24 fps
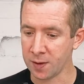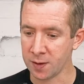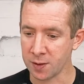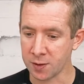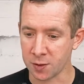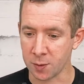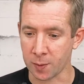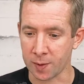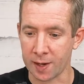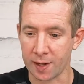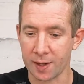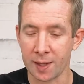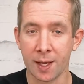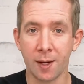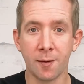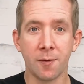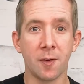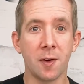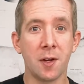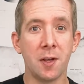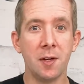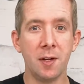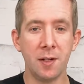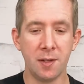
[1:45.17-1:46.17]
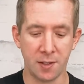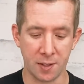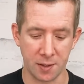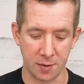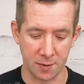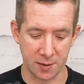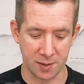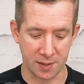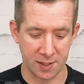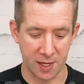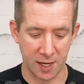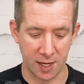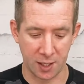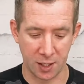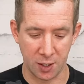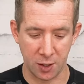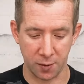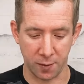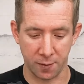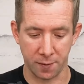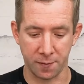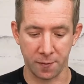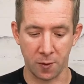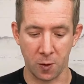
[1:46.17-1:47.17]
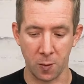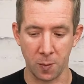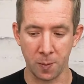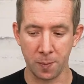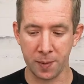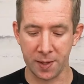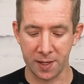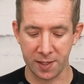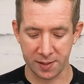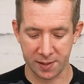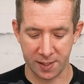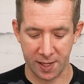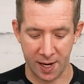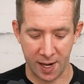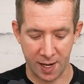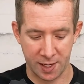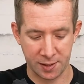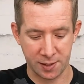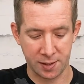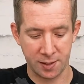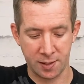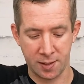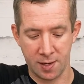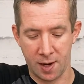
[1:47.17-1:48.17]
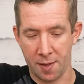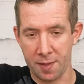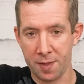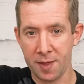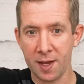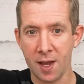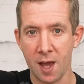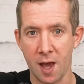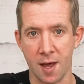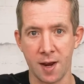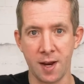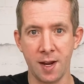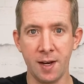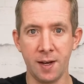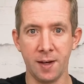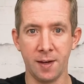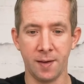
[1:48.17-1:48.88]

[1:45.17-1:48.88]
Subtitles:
So what I'd like for you to do is take your foam piece that has nothing on it,